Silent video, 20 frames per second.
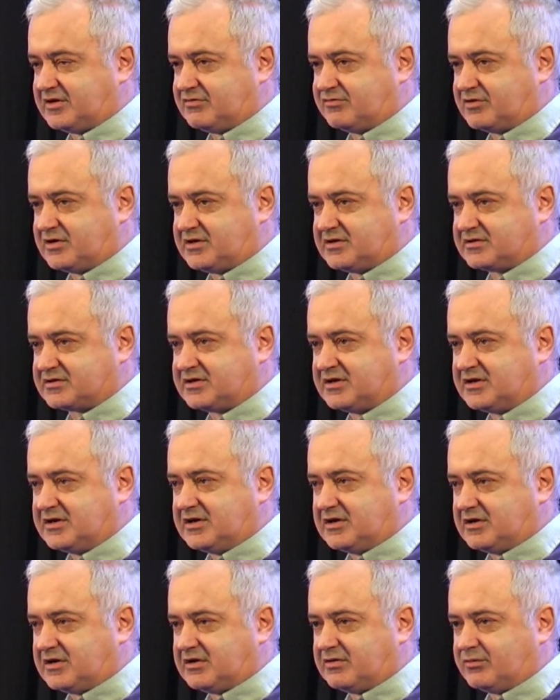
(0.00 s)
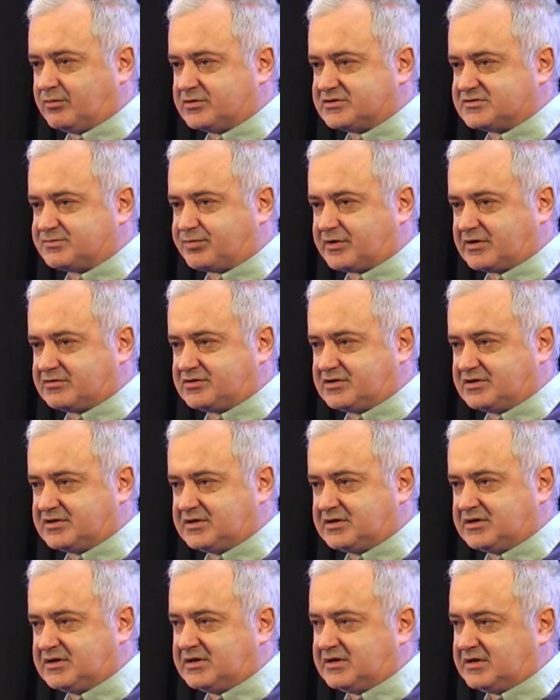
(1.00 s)
Iraq was
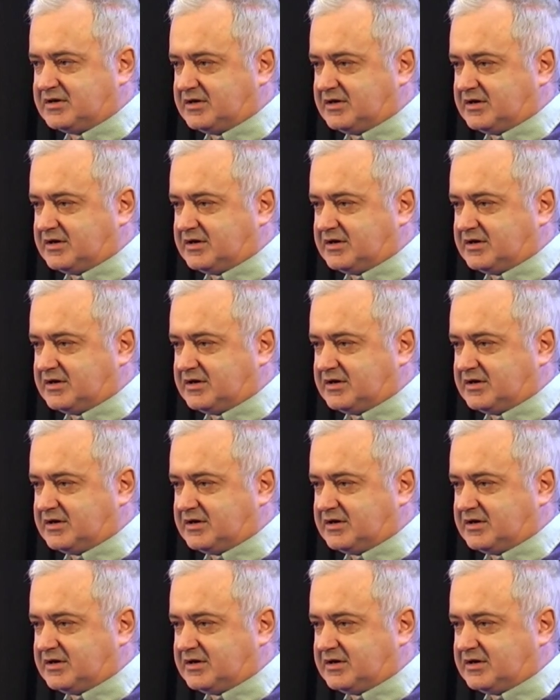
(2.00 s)
broken.